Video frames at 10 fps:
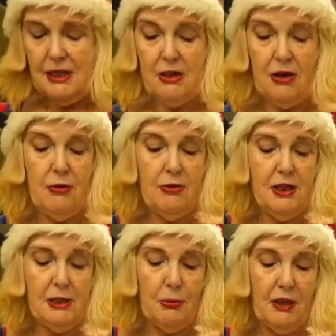So
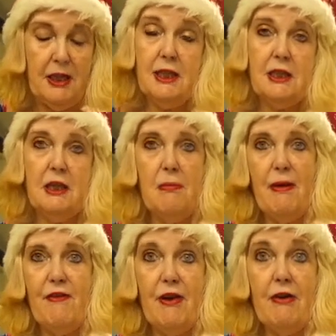this one is going to
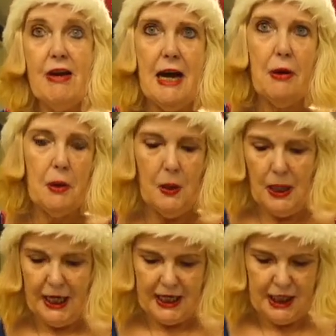be very
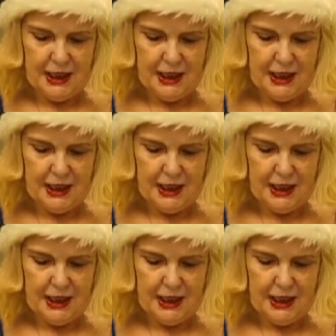alcoholic.